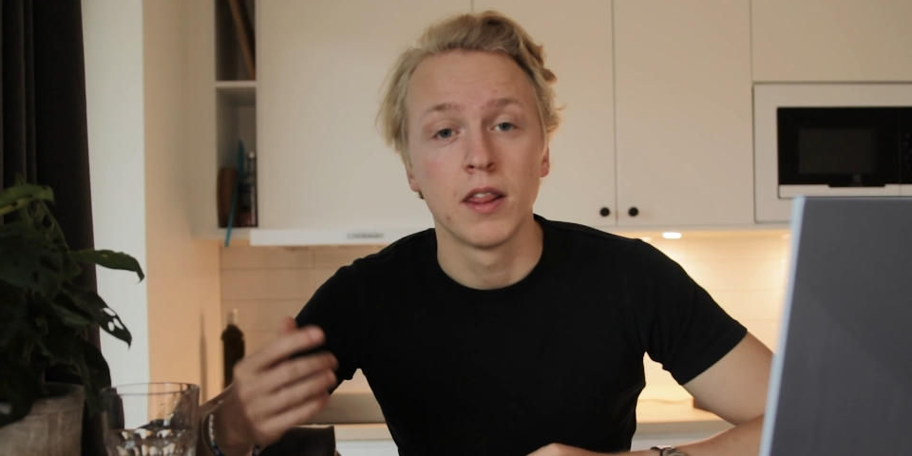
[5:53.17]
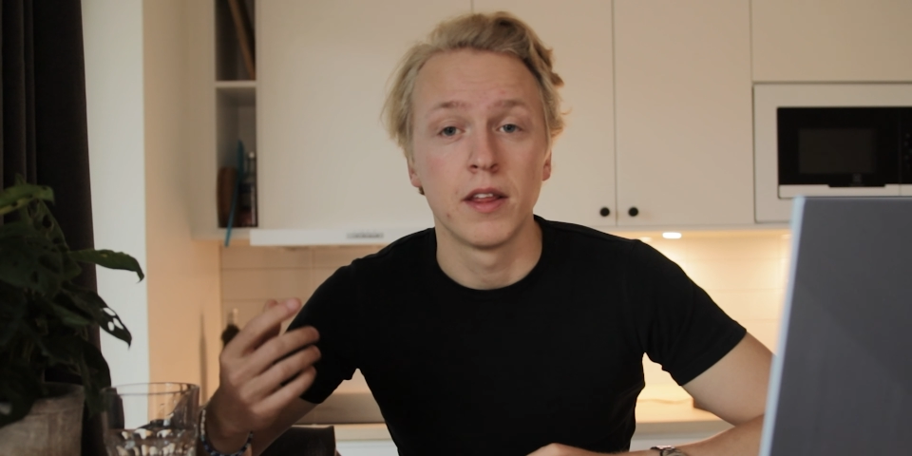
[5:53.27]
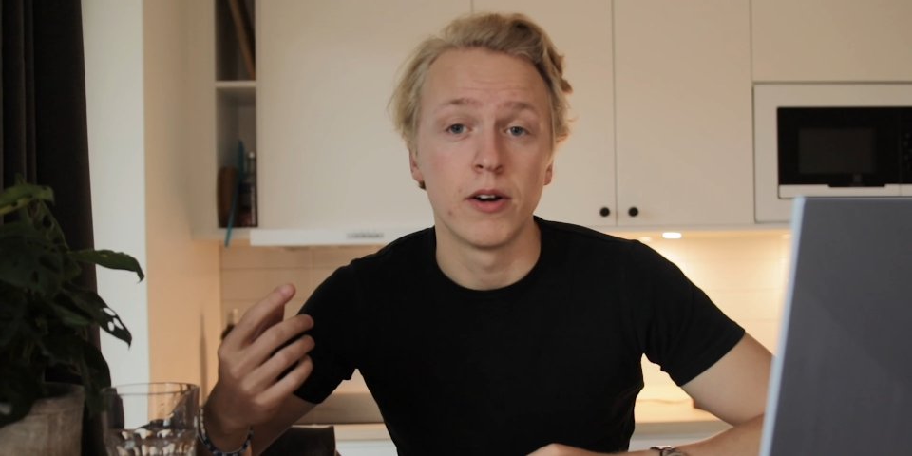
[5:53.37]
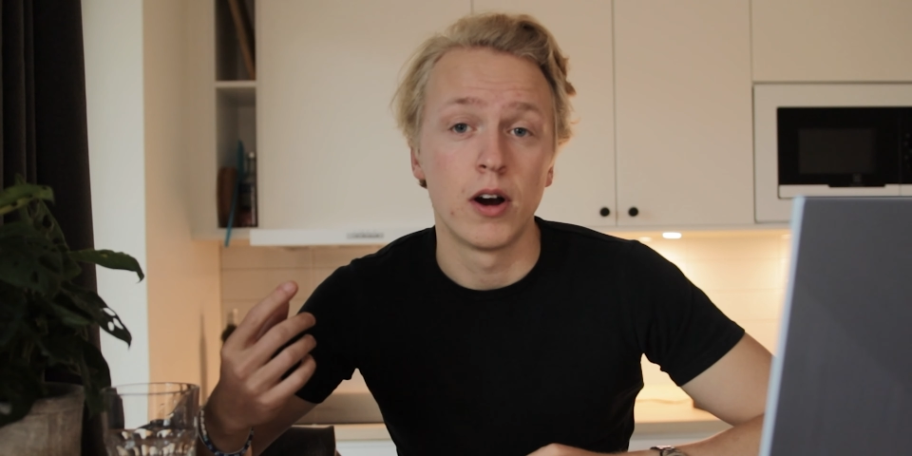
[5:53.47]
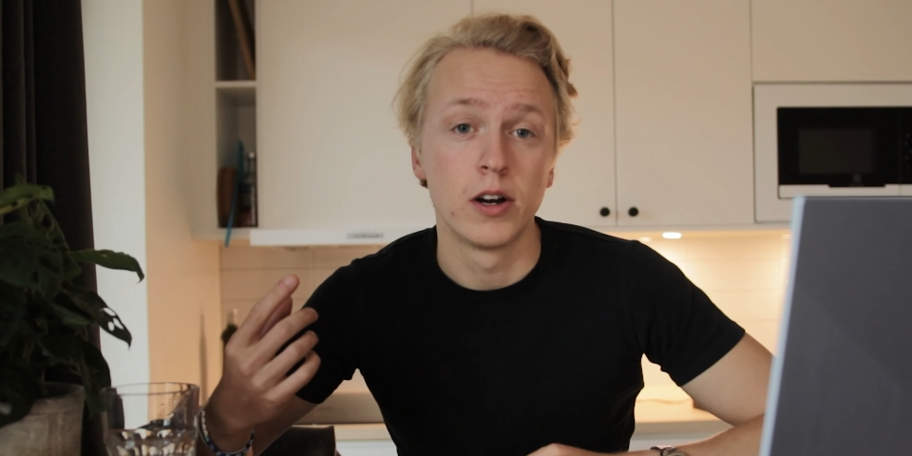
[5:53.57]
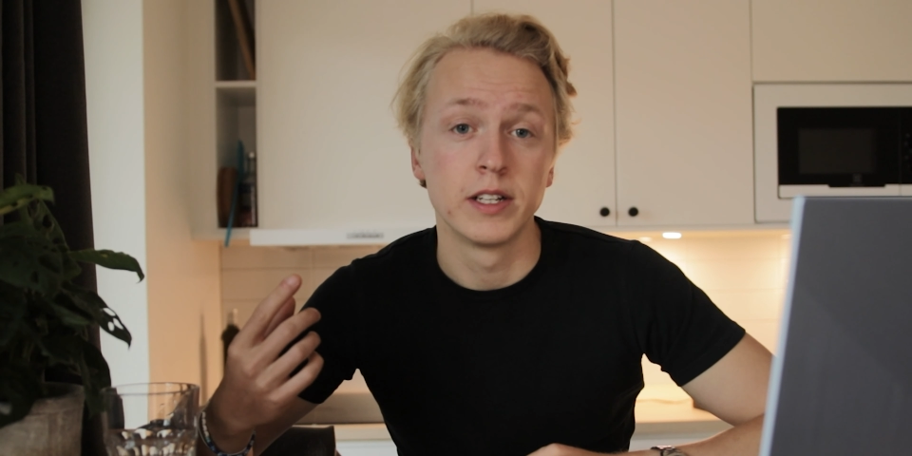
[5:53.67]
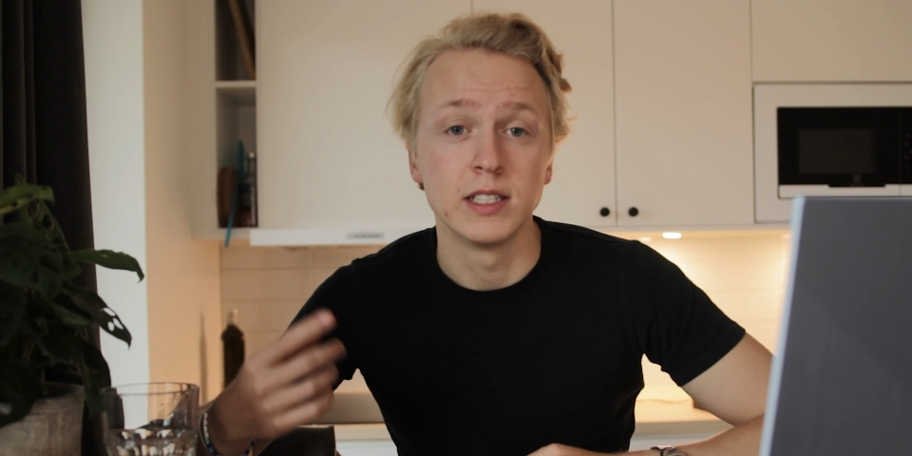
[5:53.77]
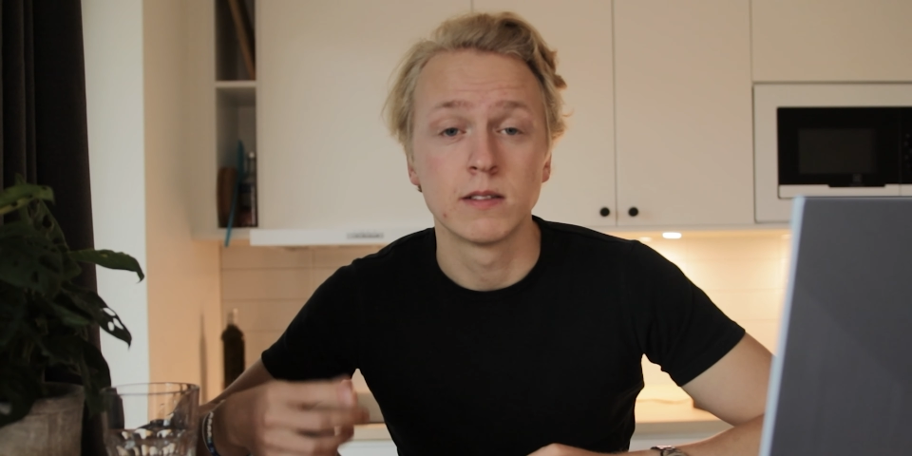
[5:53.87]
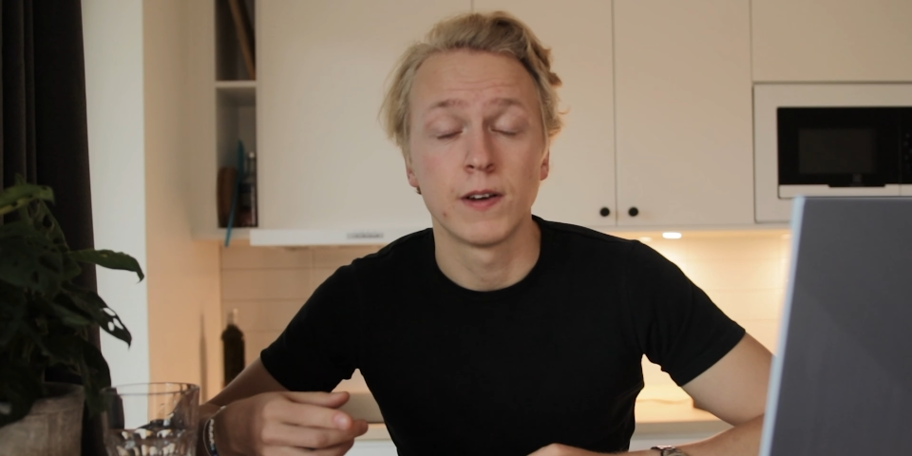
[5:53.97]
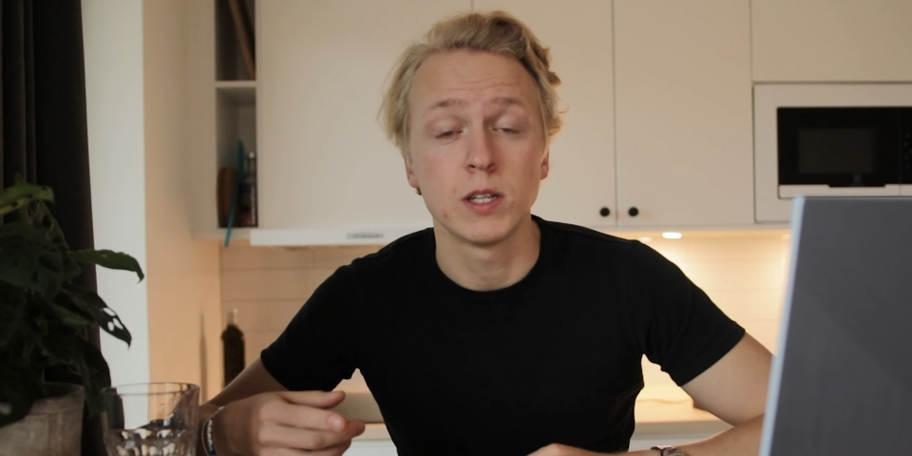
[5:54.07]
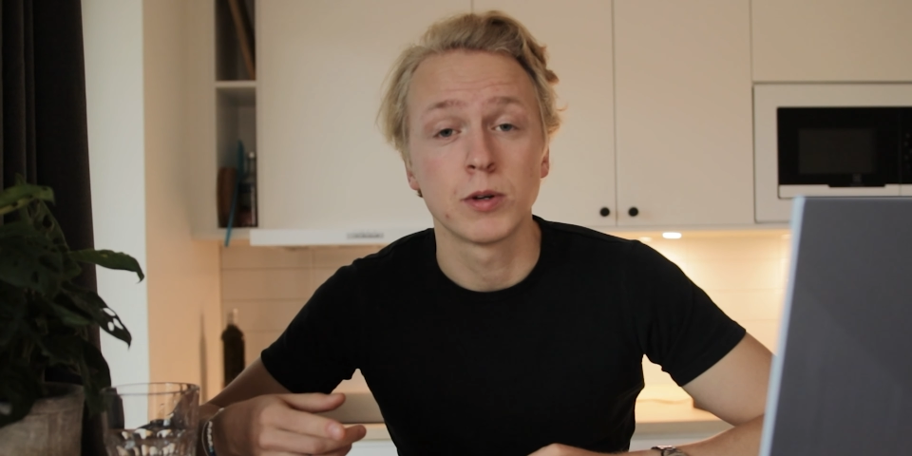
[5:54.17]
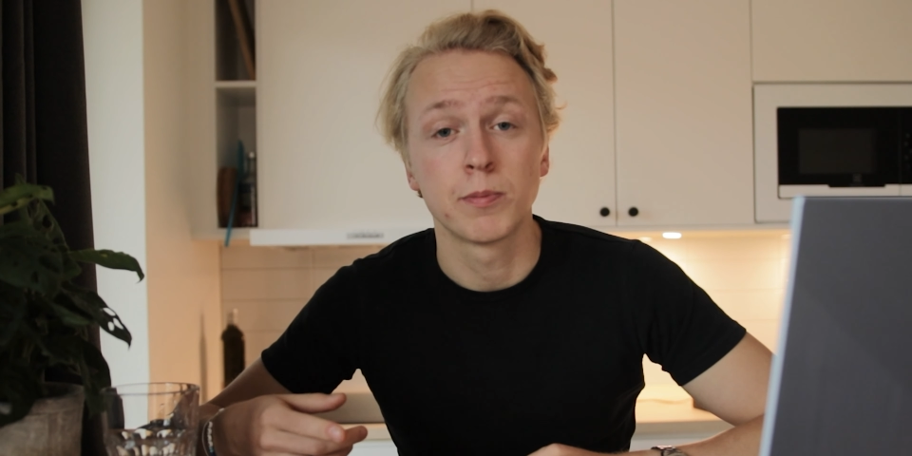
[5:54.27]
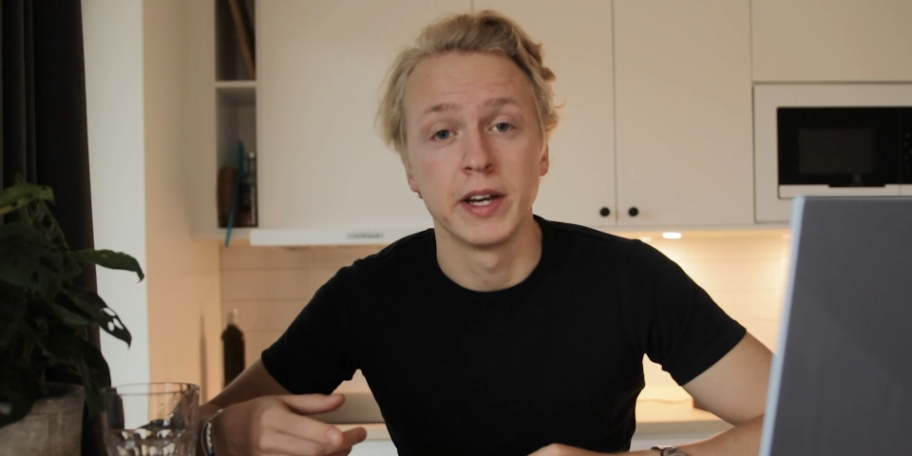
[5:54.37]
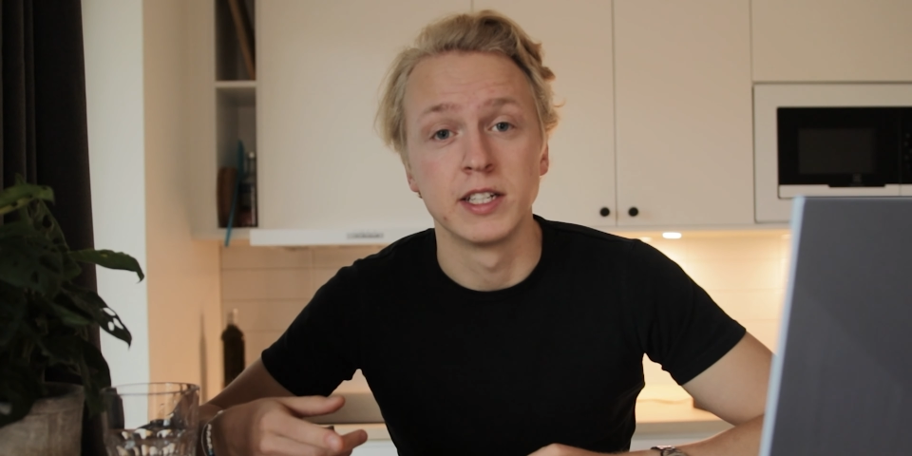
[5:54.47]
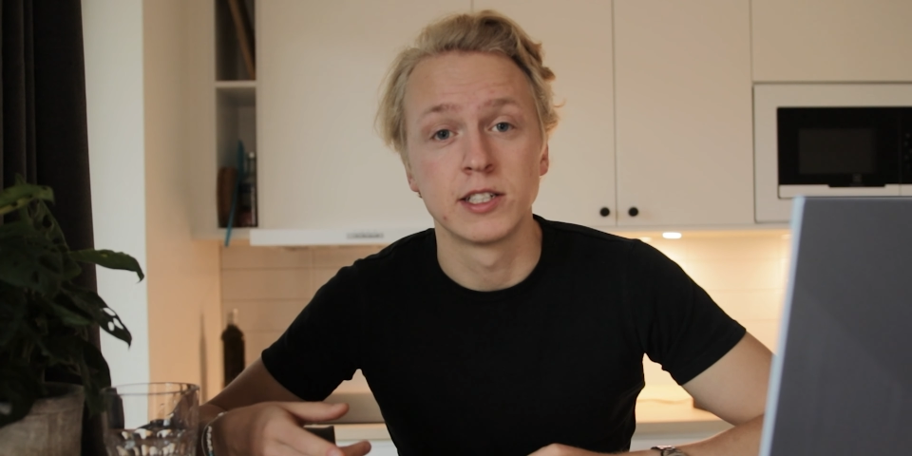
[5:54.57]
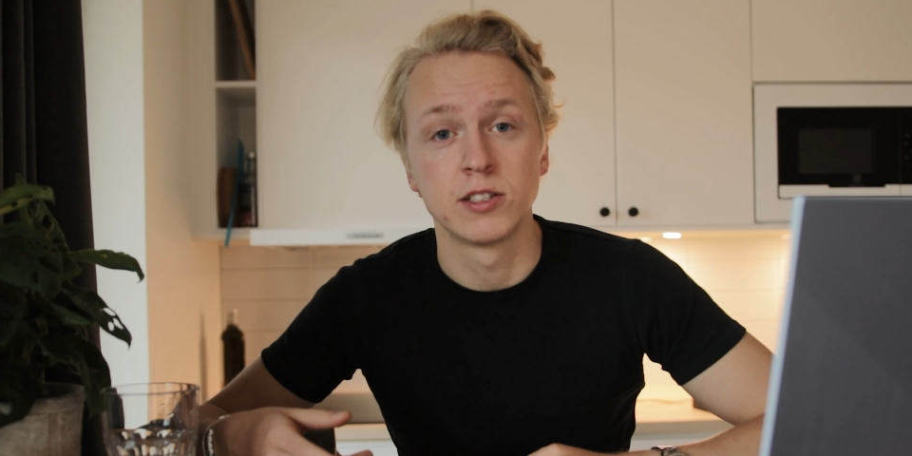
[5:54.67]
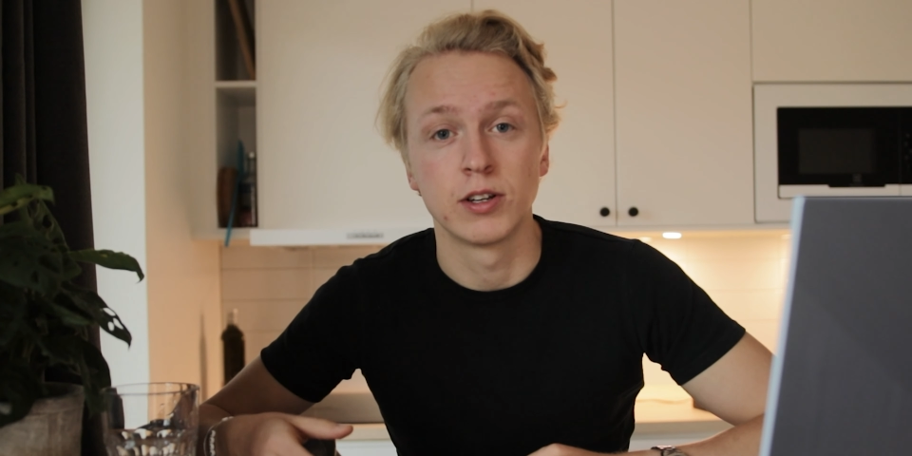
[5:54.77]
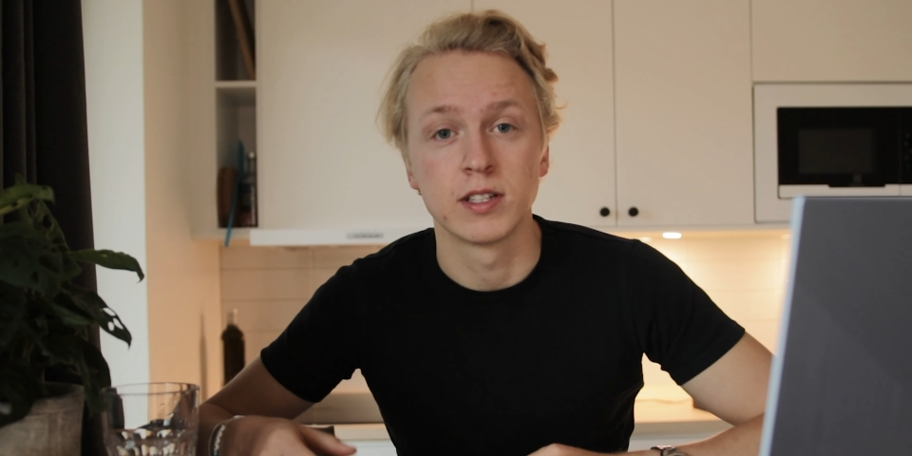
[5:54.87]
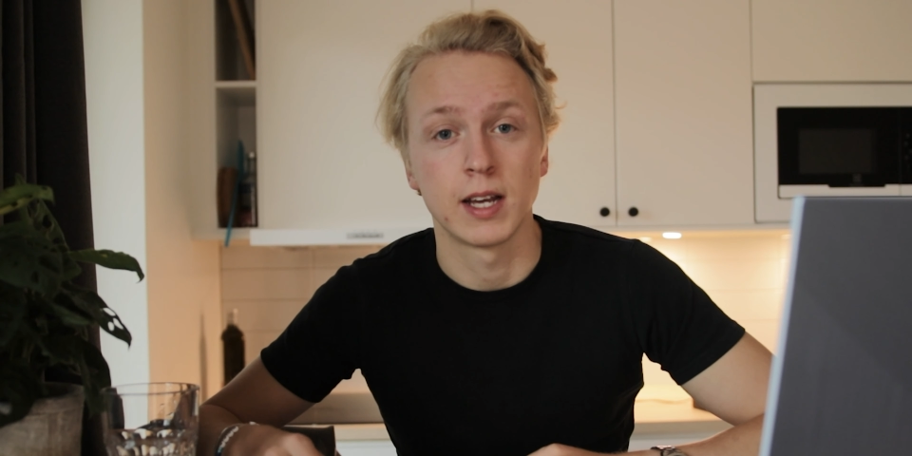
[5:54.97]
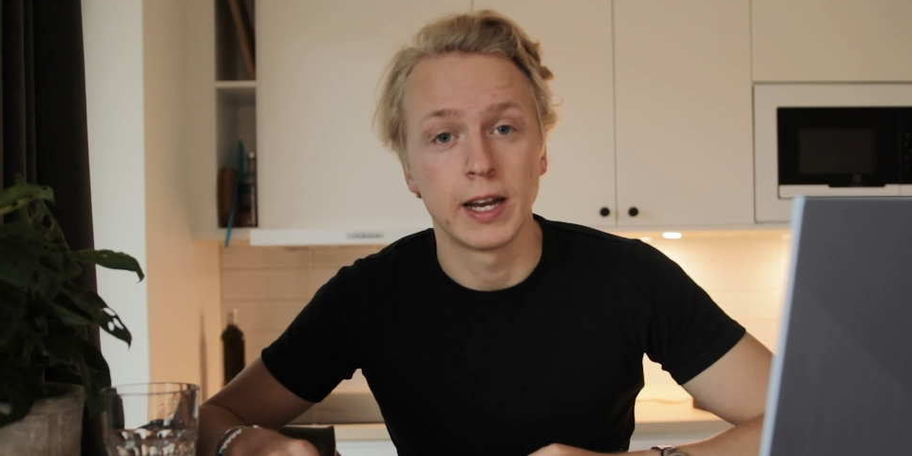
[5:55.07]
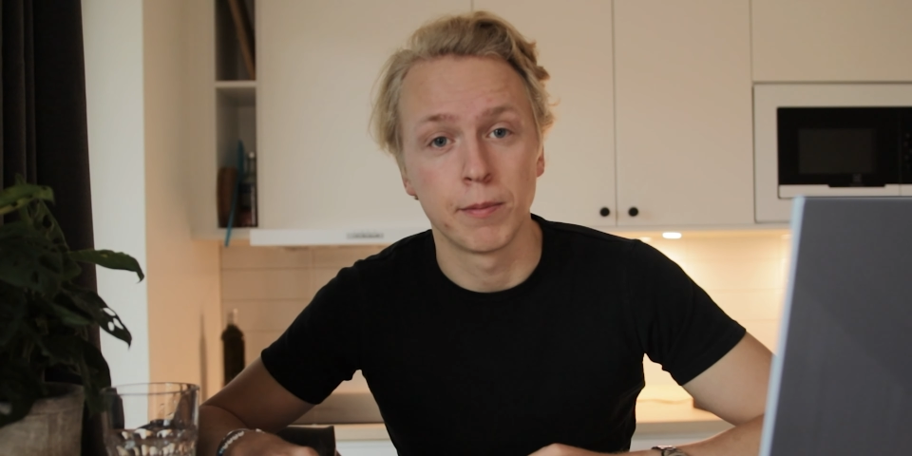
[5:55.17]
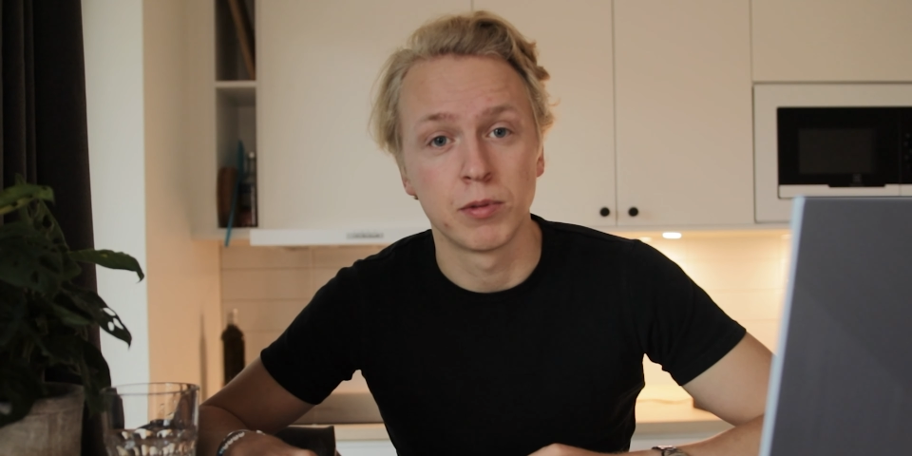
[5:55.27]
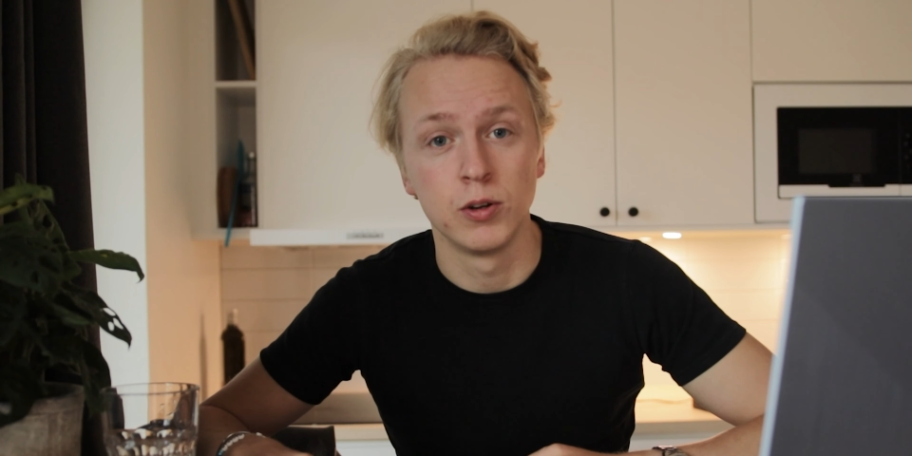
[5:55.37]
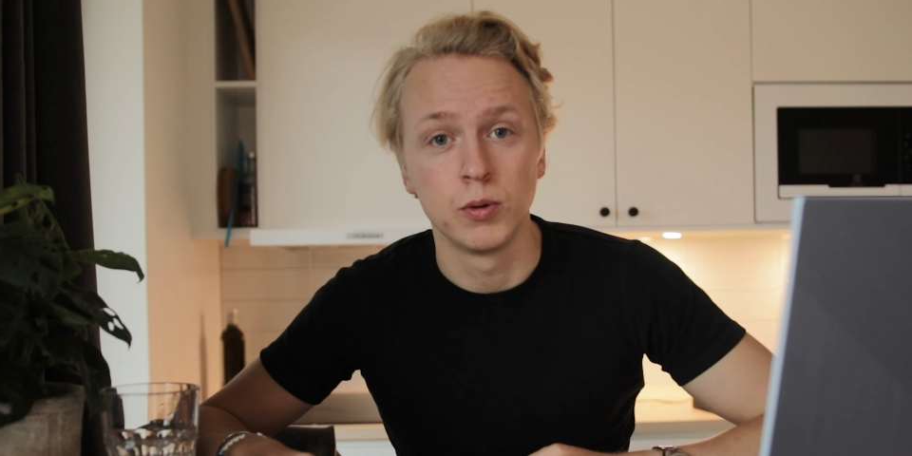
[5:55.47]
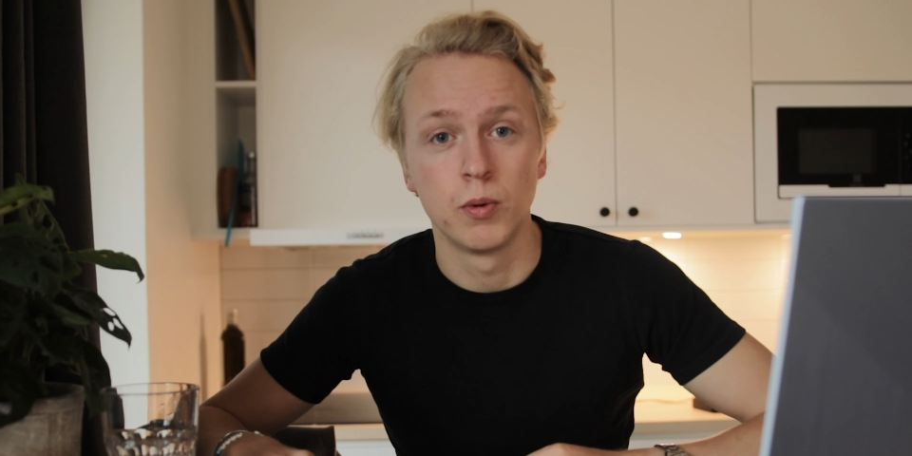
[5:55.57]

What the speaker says: there are these Facebook pages you can sign up to